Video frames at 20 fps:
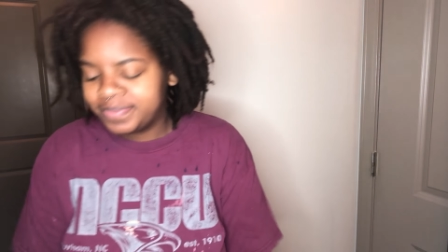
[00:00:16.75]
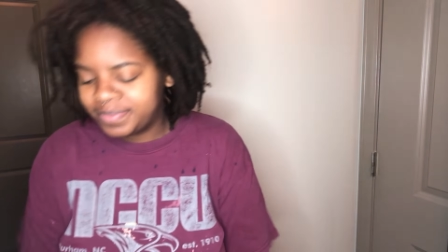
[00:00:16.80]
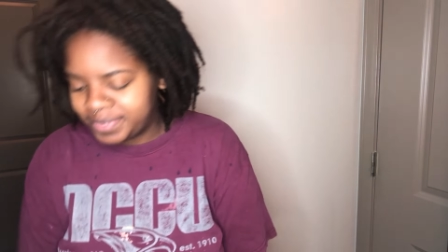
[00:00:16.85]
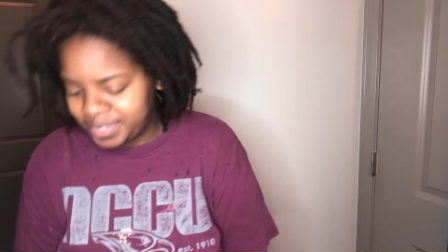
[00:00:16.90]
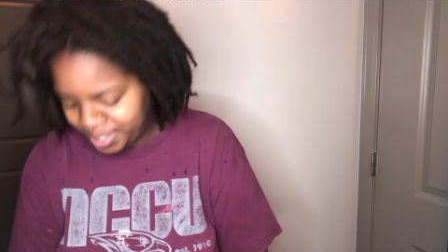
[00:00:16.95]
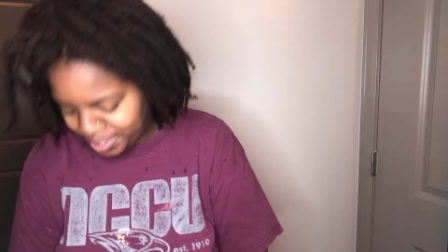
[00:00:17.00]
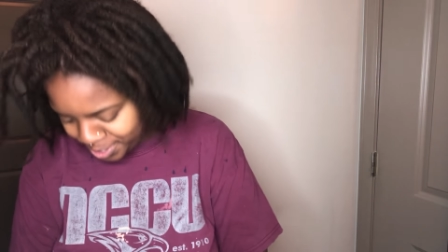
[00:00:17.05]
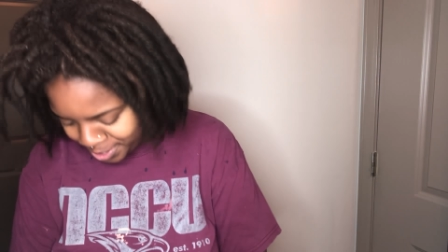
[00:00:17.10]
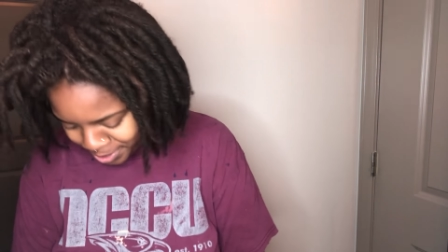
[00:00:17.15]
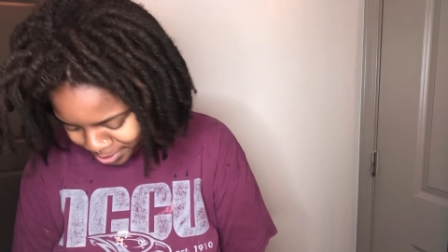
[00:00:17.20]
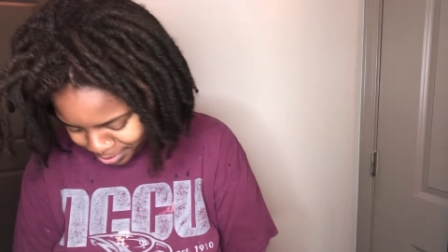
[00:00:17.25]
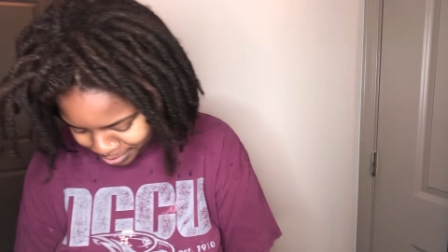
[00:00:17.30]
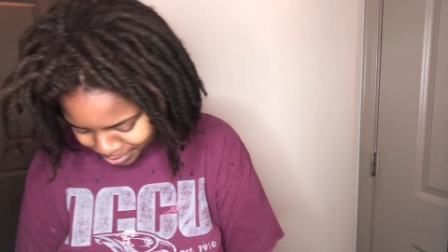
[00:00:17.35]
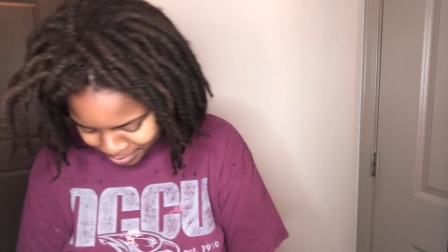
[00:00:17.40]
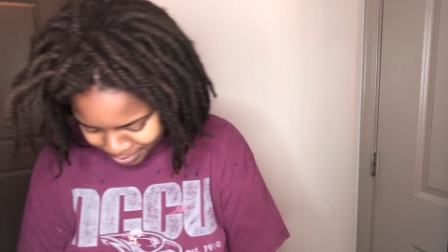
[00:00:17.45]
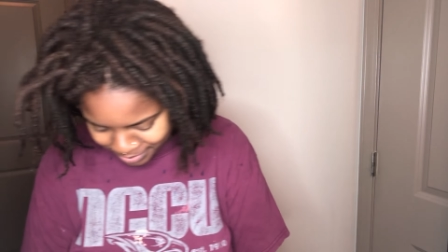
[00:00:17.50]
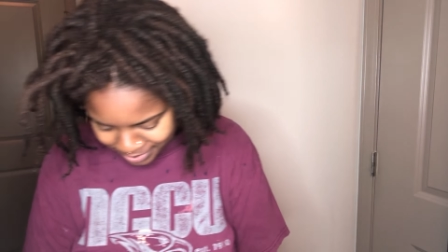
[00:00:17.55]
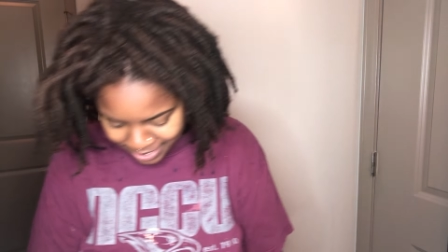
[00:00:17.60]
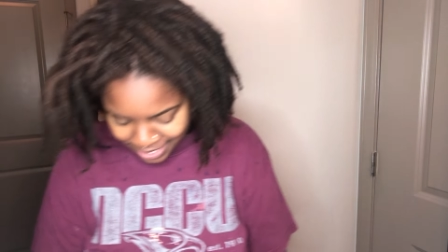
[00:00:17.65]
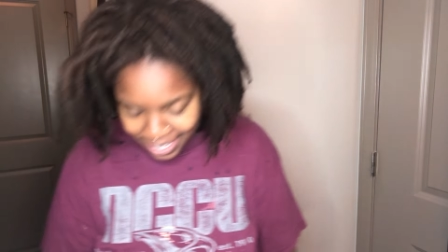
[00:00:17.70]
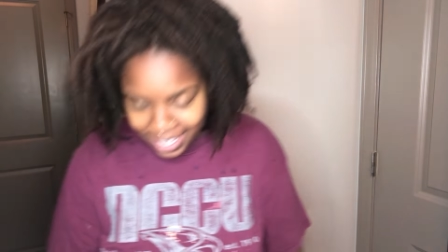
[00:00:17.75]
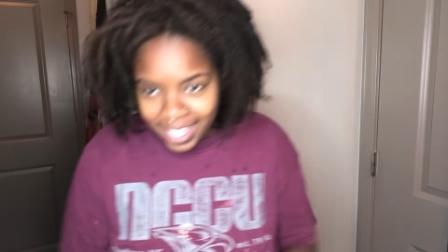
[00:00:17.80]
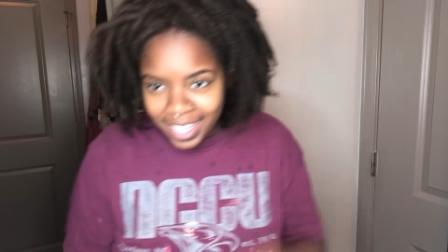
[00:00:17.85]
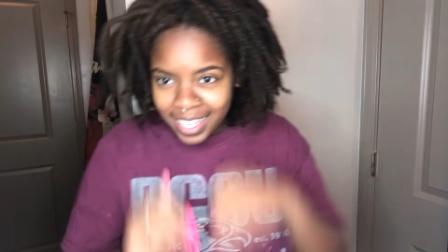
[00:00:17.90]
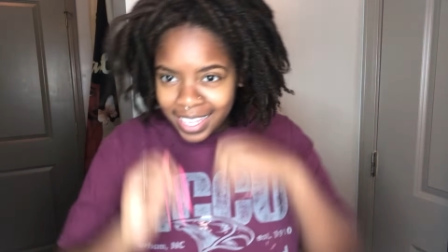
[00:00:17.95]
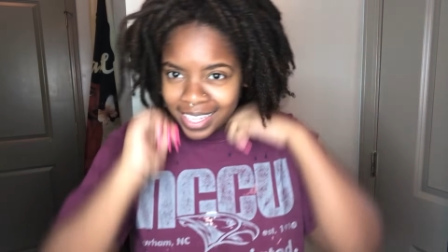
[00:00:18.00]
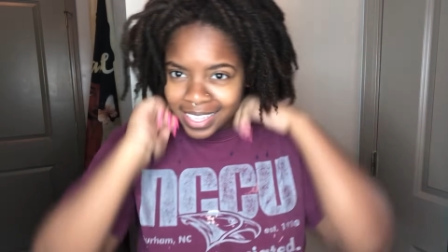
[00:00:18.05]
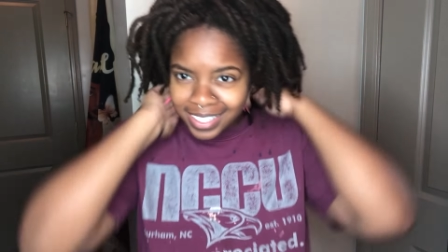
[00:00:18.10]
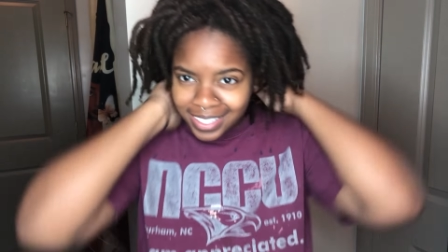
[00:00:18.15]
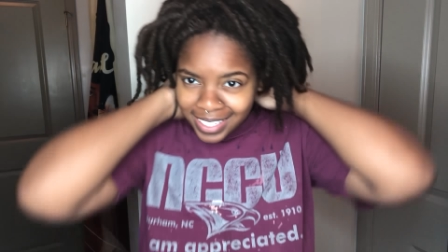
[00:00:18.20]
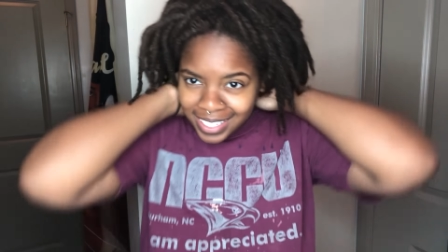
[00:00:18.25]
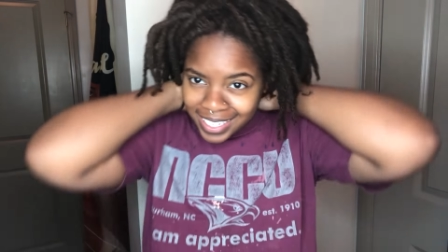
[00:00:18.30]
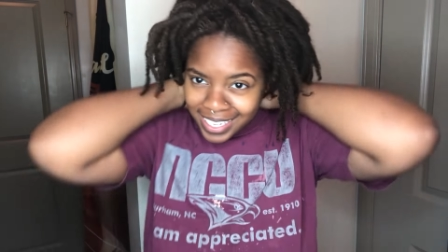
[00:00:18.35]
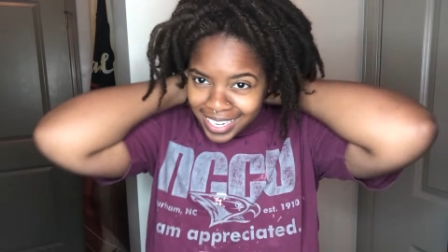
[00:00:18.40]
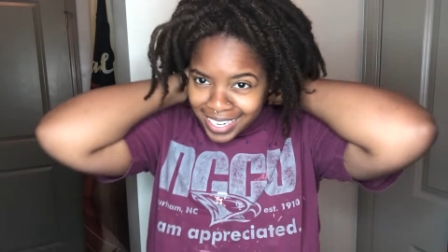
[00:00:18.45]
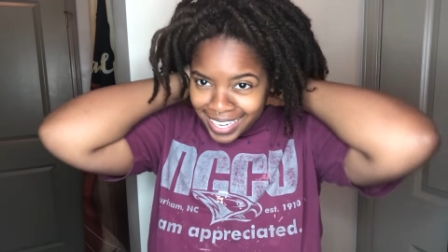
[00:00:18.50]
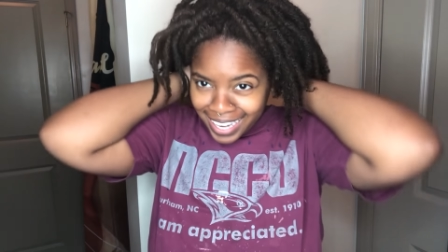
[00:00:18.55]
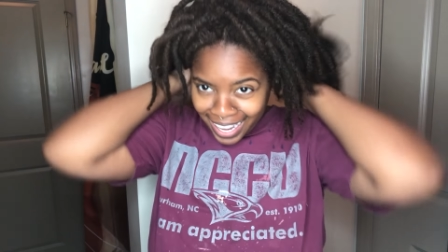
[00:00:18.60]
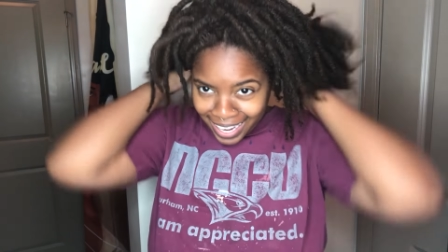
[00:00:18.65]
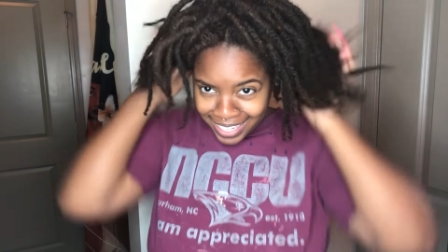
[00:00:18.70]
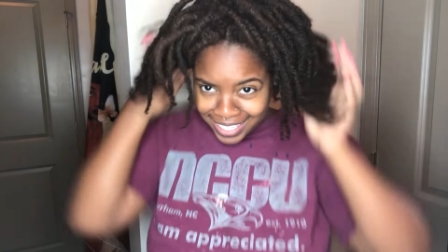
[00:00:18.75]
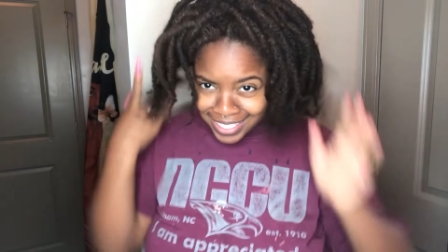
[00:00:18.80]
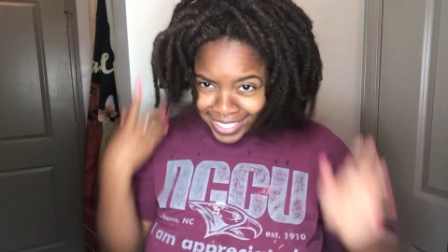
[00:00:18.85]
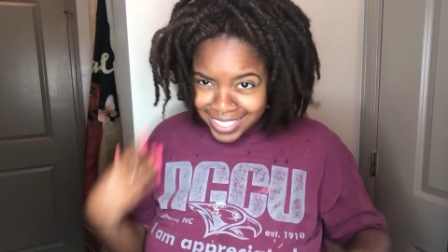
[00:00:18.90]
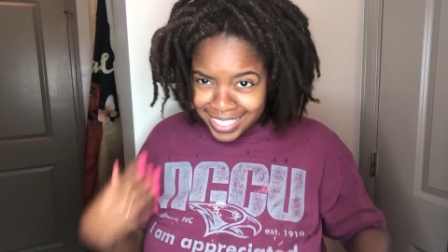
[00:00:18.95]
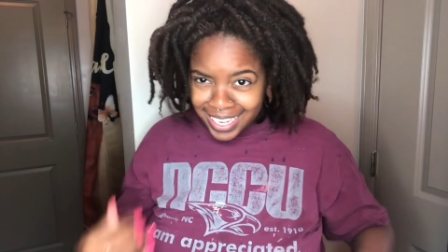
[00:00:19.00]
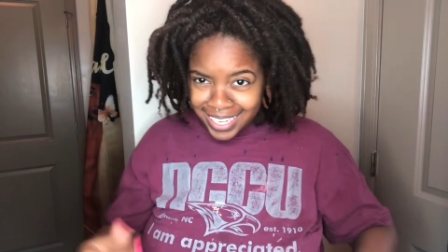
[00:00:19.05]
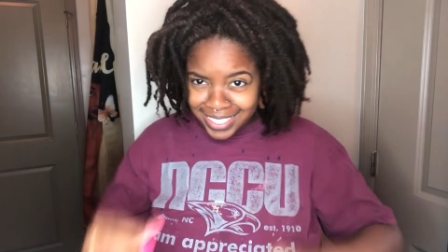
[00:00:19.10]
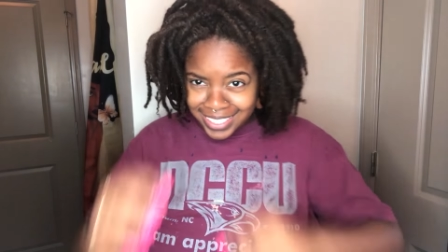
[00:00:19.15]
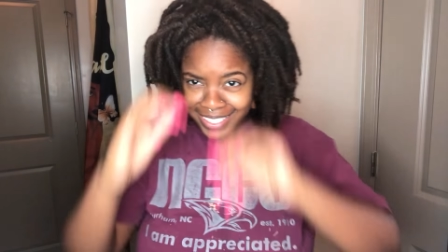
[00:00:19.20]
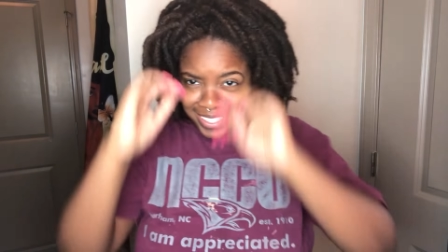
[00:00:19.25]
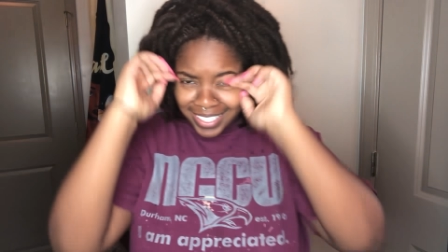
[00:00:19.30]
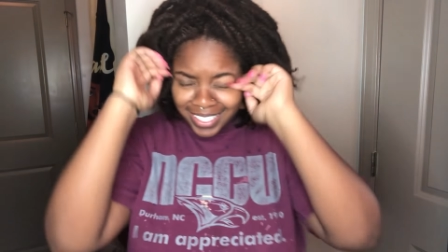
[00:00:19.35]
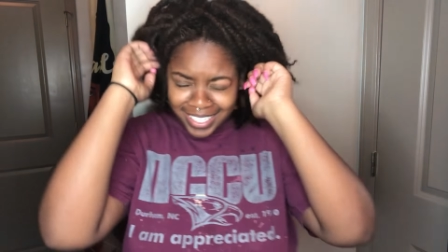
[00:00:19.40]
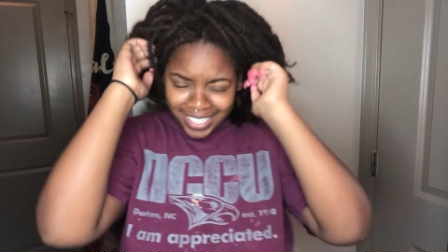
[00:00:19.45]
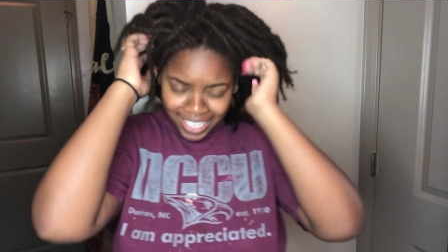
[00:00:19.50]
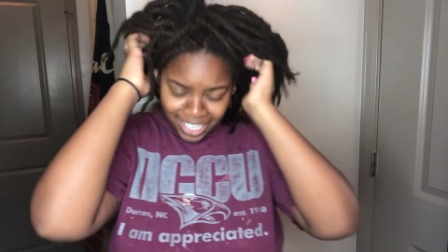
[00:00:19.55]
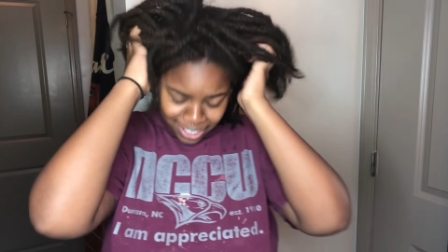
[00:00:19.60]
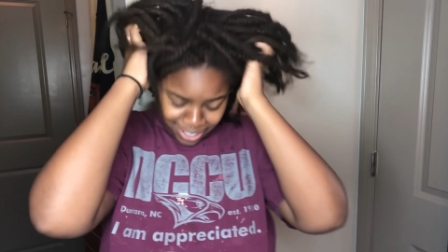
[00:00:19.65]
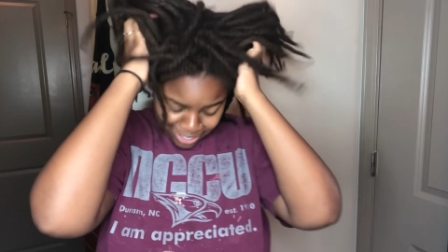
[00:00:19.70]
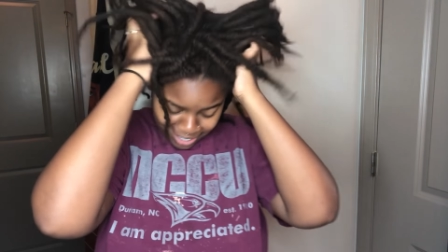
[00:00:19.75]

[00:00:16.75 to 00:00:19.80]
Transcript: you know, looking kind of dusty and